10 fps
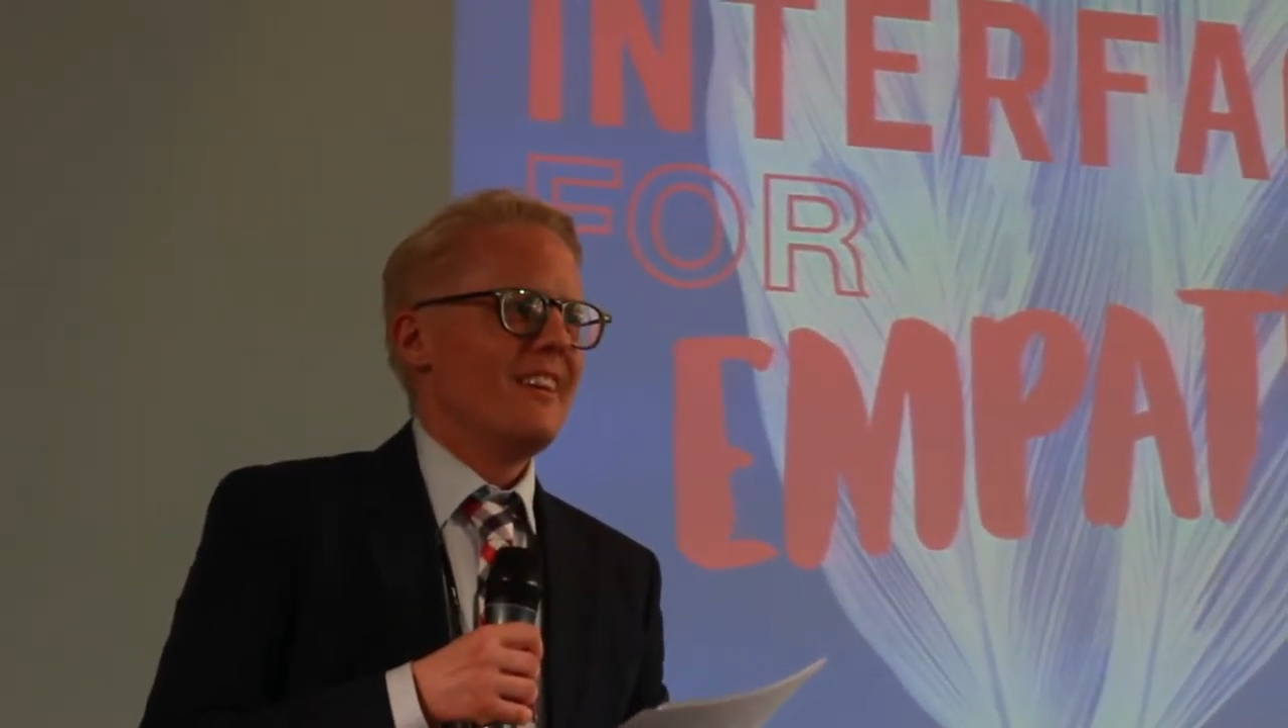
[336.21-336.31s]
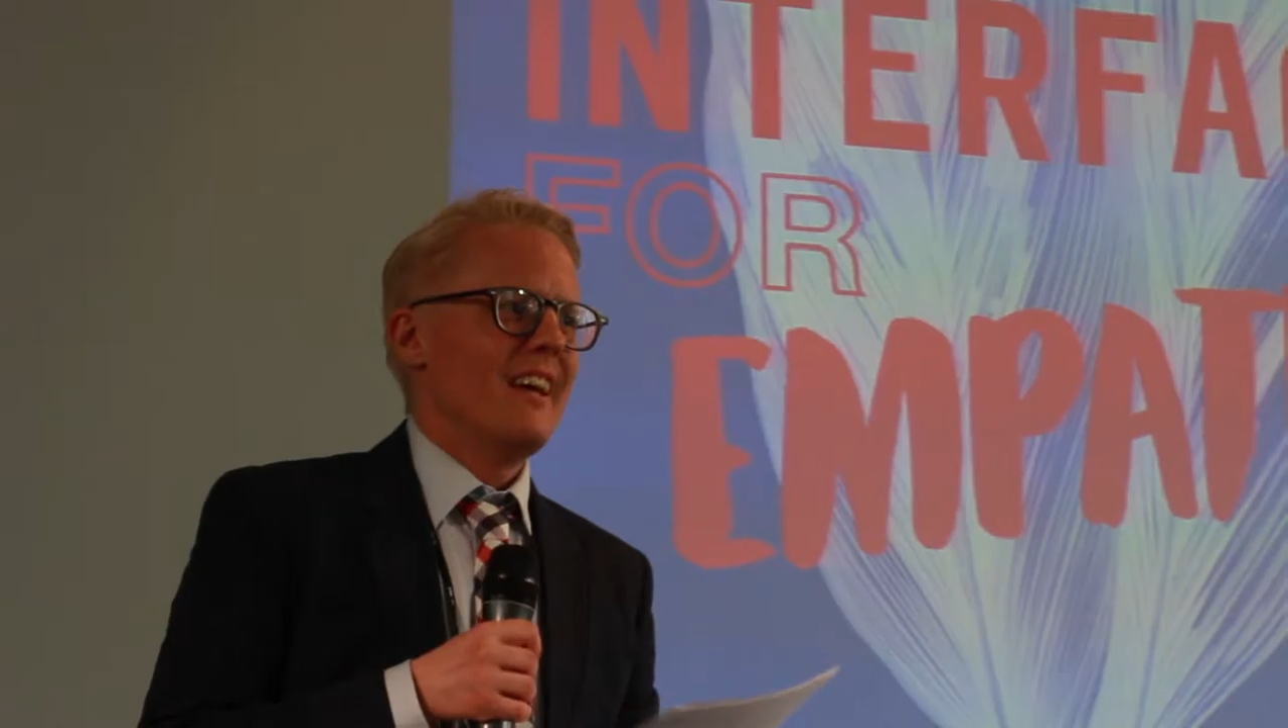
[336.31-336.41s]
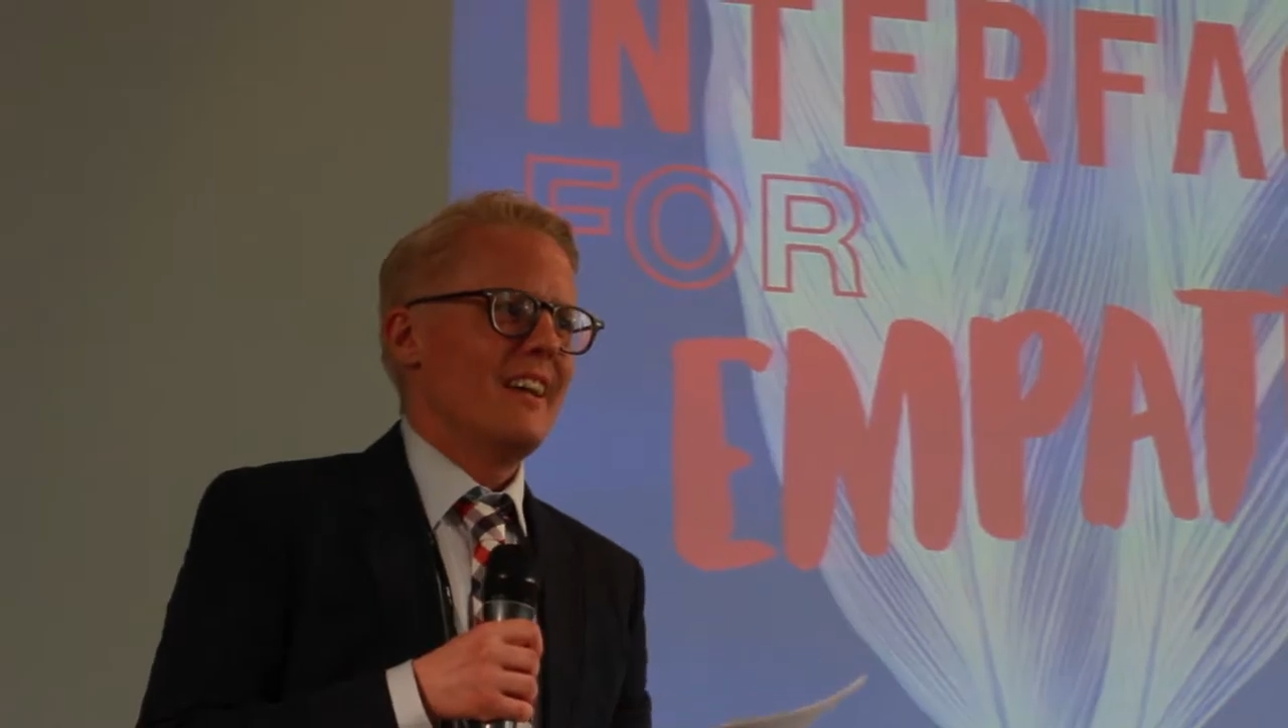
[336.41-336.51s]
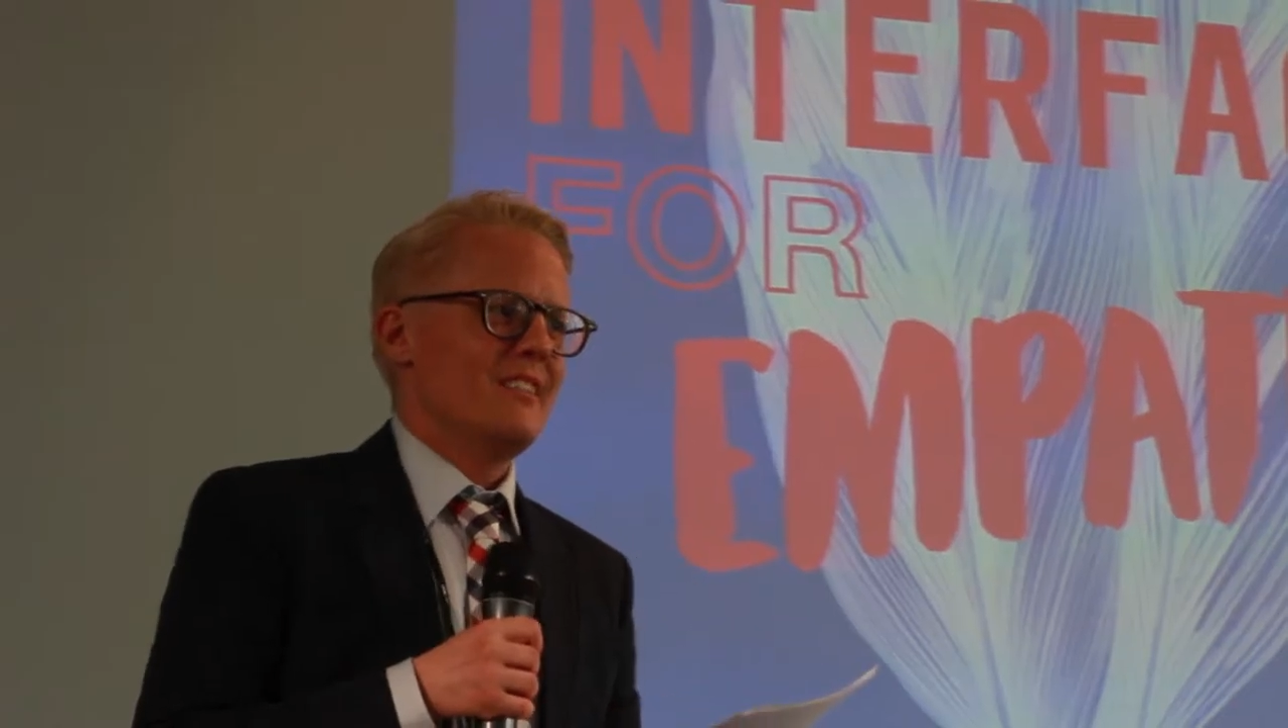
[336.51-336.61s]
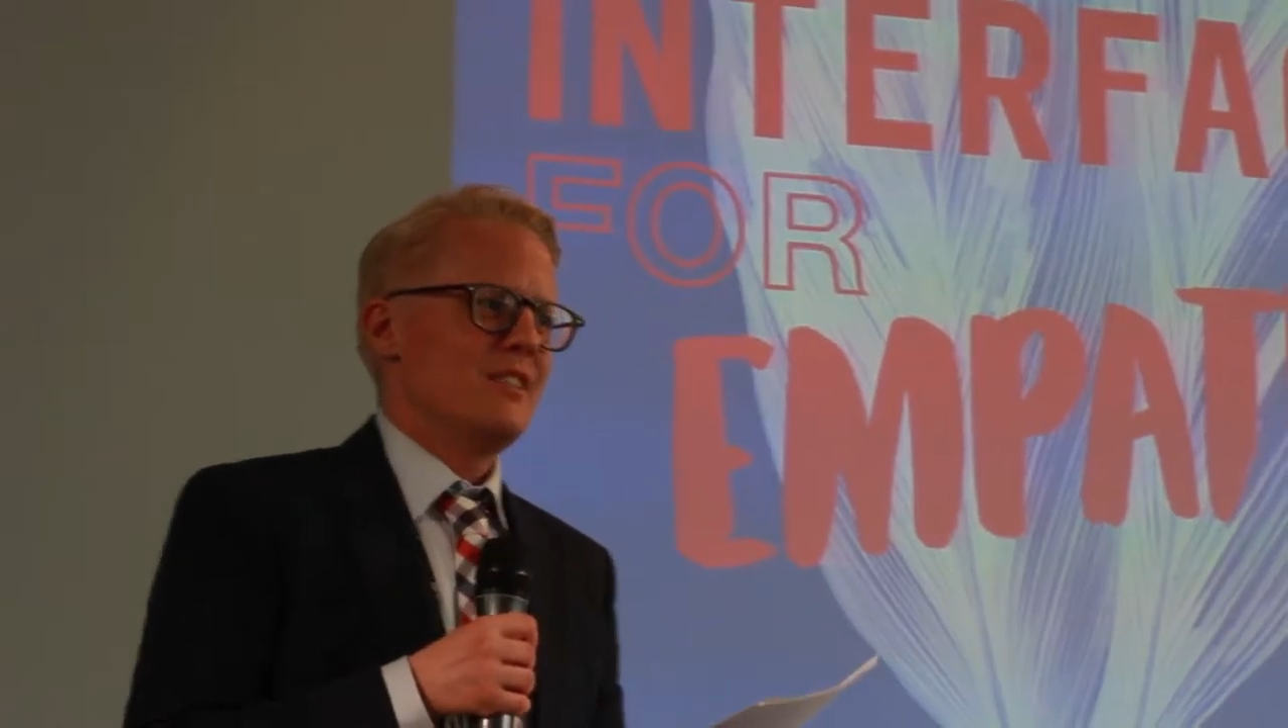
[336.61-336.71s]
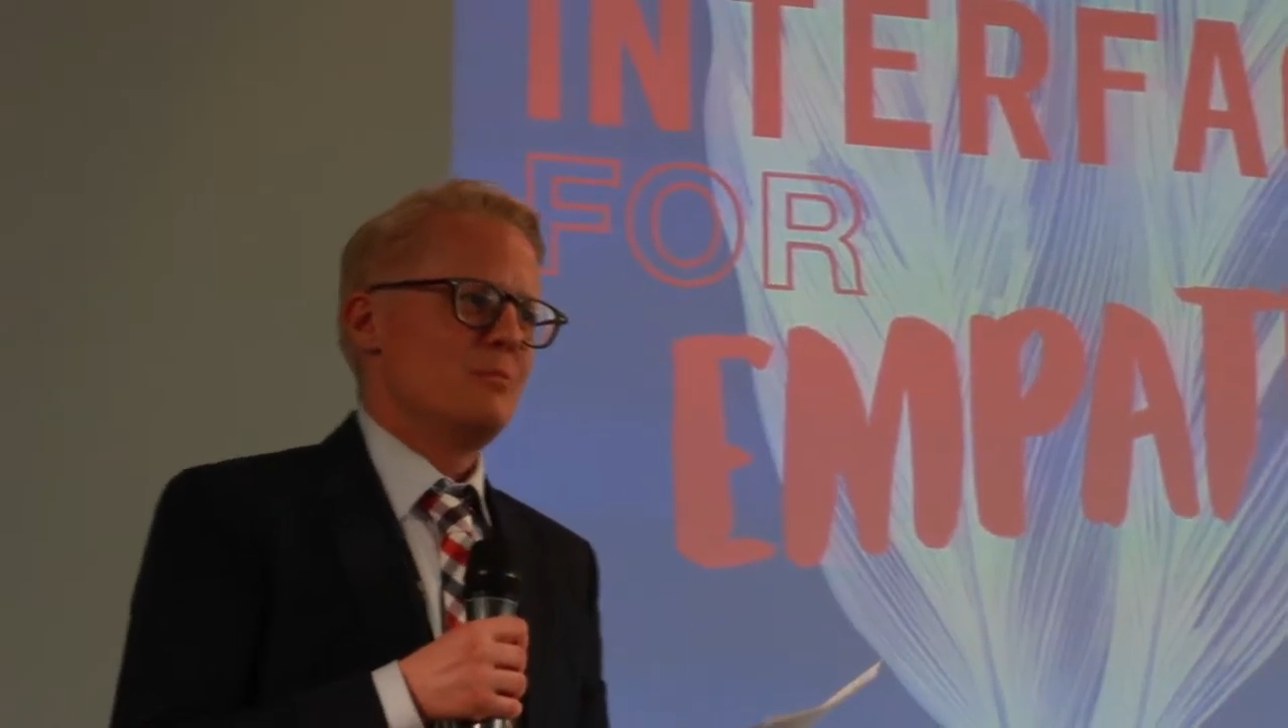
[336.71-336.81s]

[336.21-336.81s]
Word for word: That